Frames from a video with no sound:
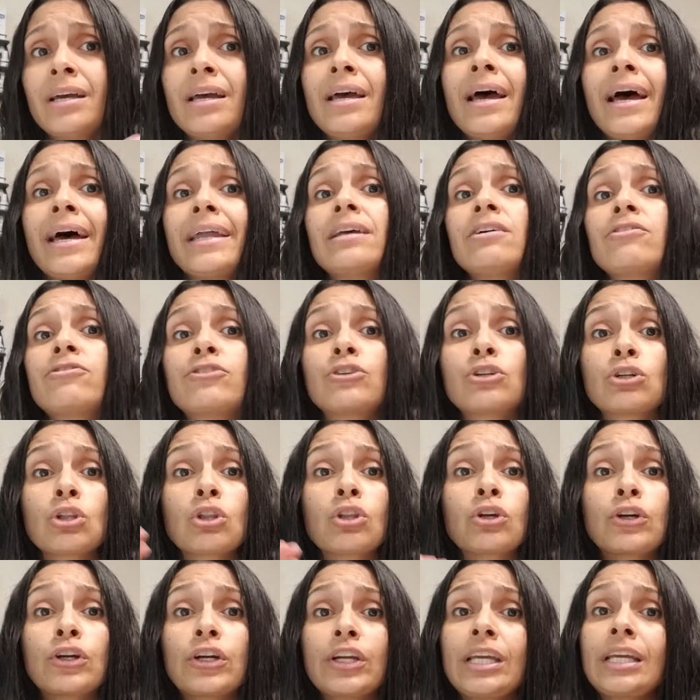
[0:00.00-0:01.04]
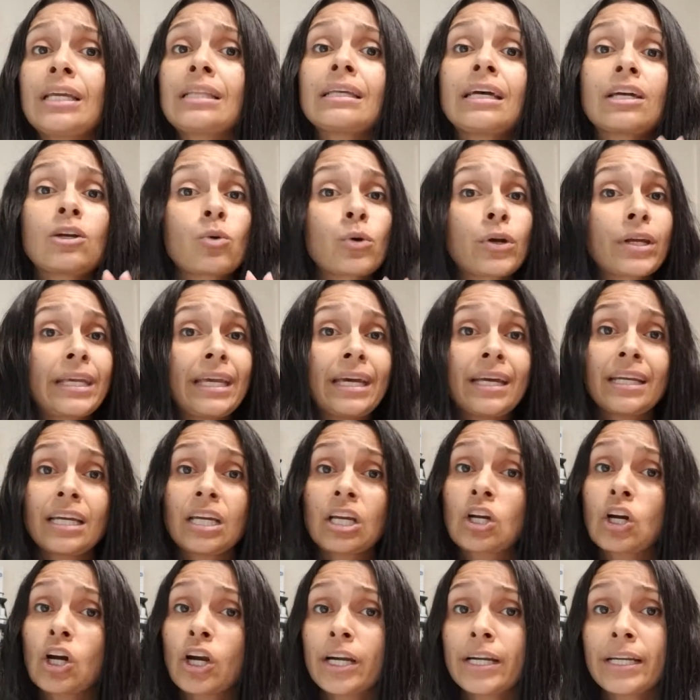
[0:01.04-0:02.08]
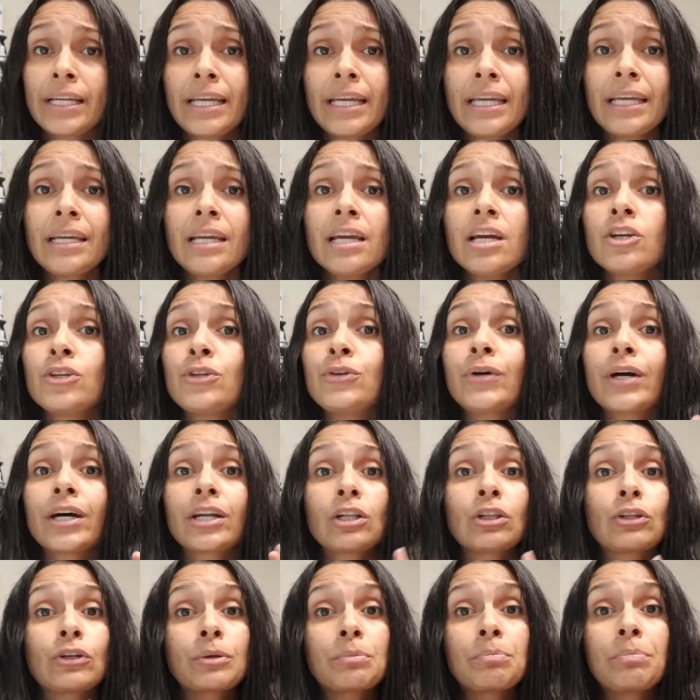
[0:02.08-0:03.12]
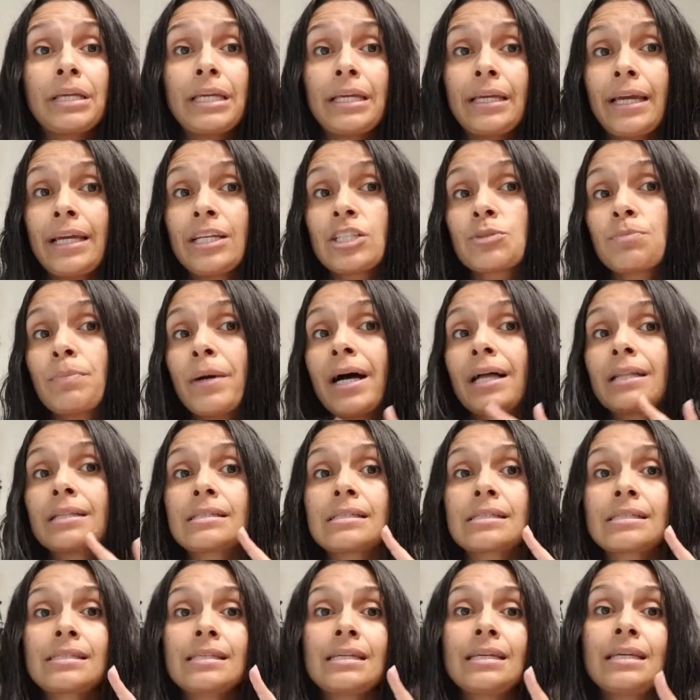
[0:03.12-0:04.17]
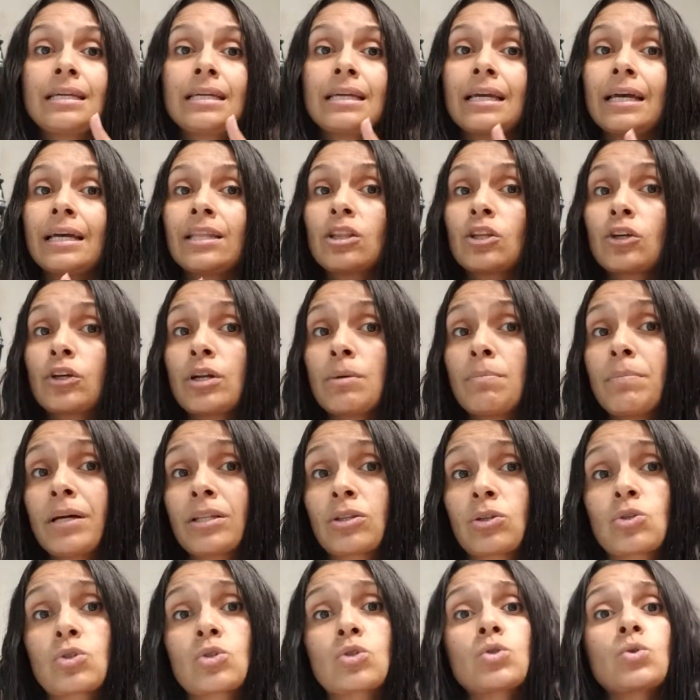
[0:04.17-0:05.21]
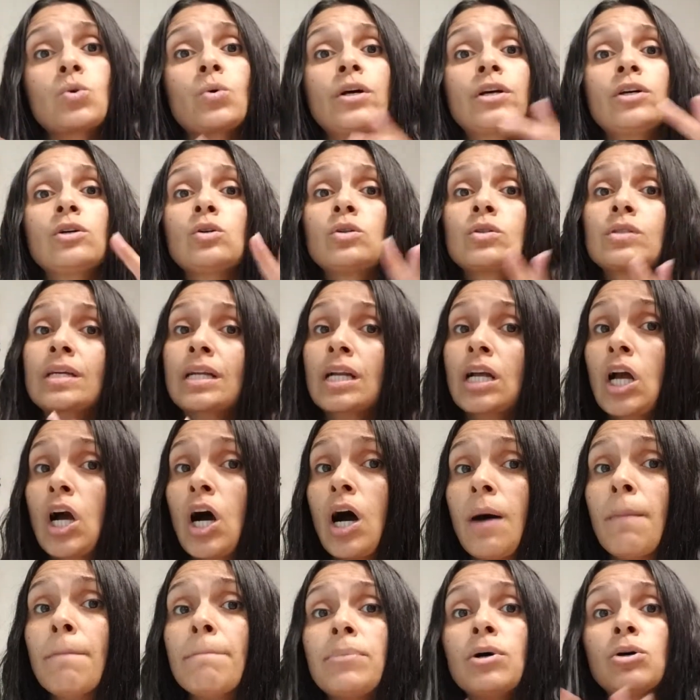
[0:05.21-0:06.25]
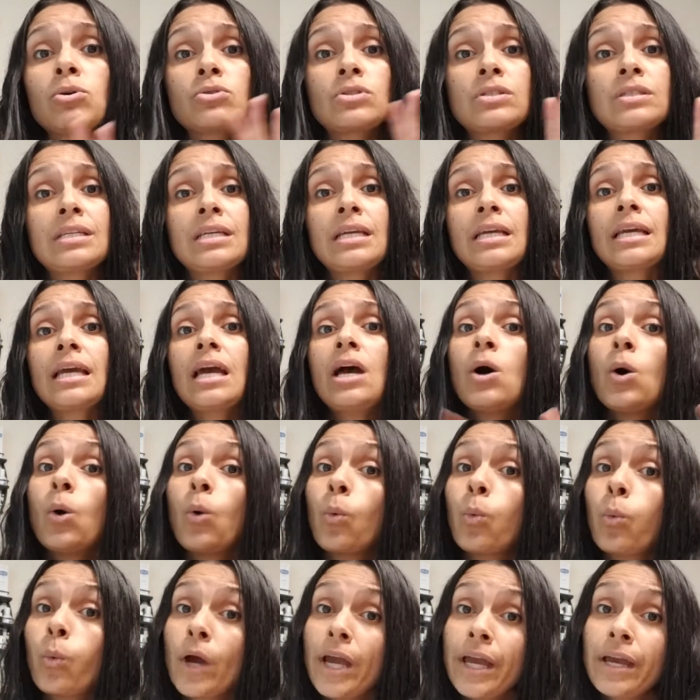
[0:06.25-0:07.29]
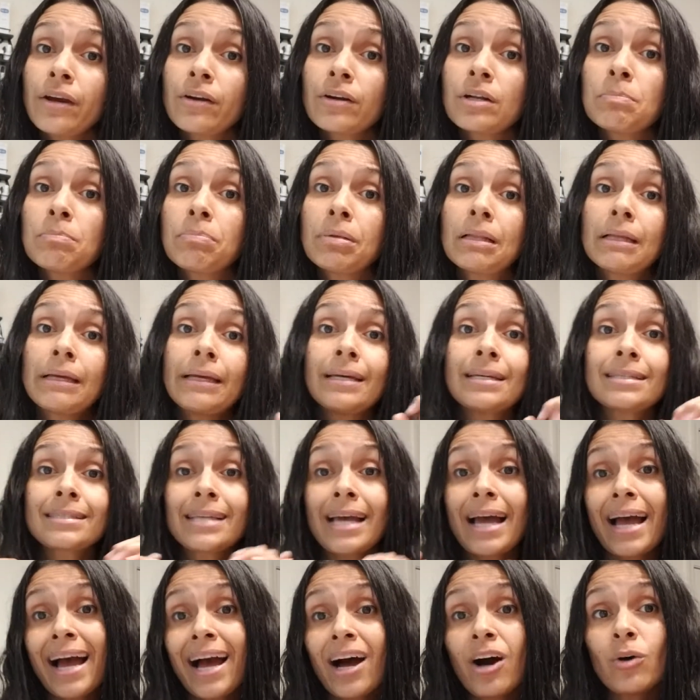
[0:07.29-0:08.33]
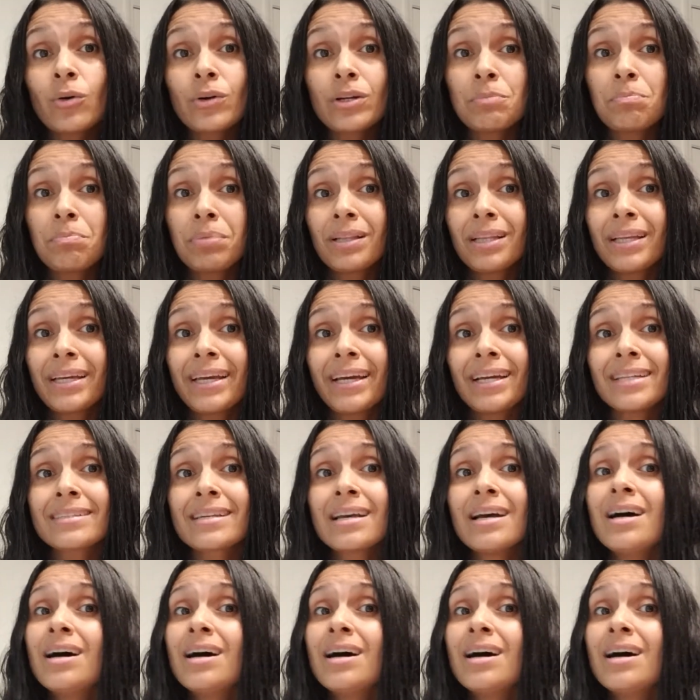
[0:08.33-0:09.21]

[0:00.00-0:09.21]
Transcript: And if you're learning like organic gardening, you got to learn pH balancing and learn about the soils and composting, where to plant, how to plant.